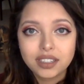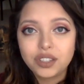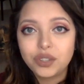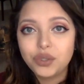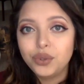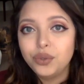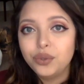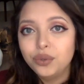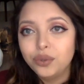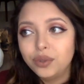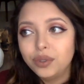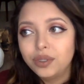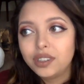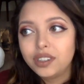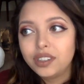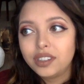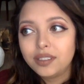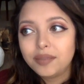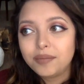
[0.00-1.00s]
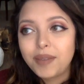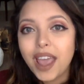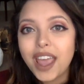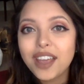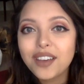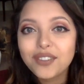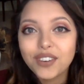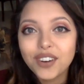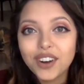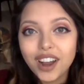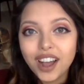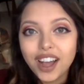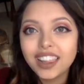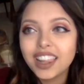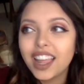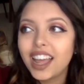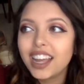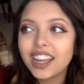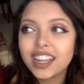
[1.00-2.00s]
to pay for
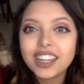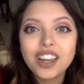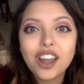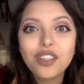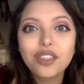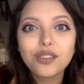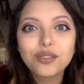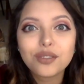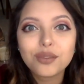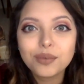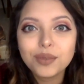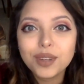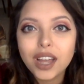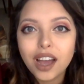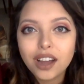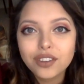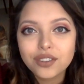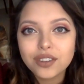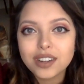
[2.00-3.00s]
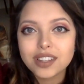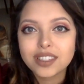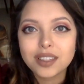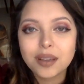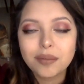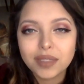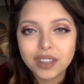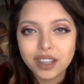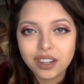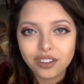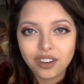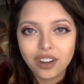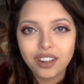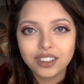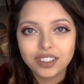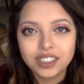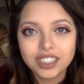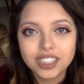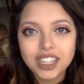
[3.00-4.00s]
another $300 and something
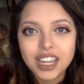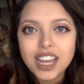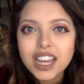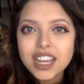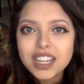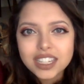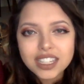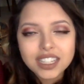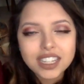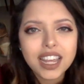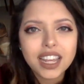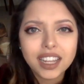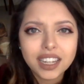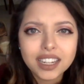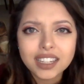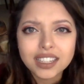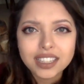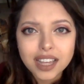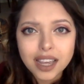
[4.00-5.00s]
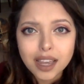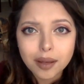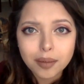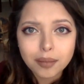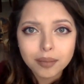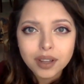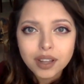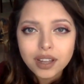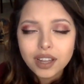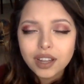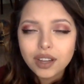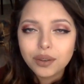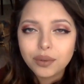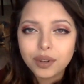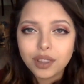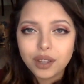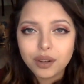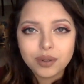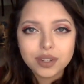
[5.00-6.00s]
to take an exam
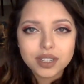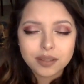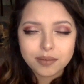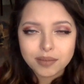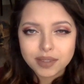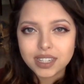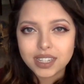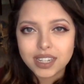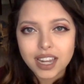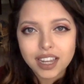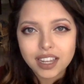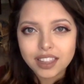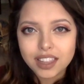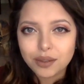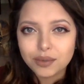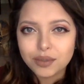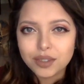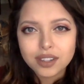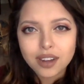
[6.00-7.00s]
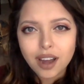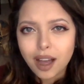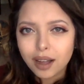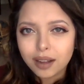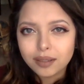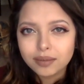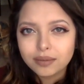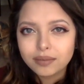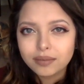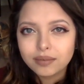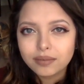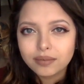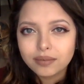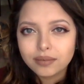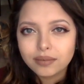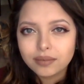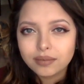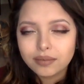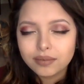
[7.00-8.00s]
when there was a mistake that was not
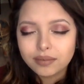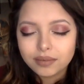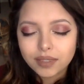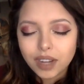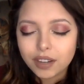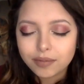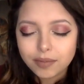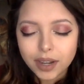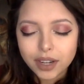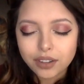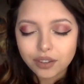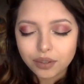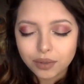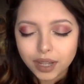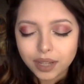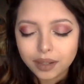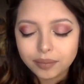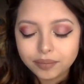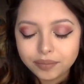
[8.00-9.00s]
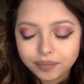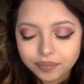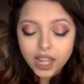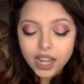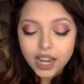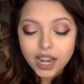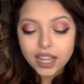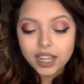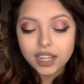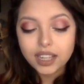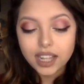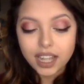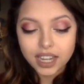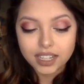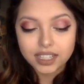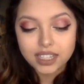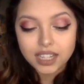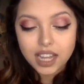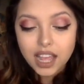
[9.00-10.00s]
of my doing. Then I
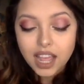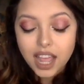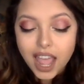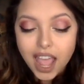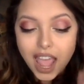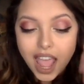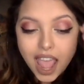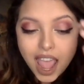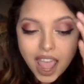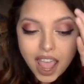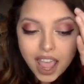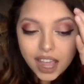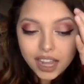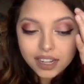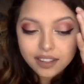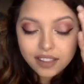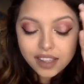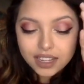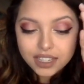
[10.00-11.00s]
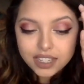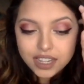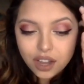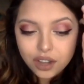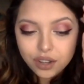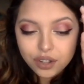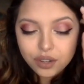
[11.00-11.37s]
clicked and they tell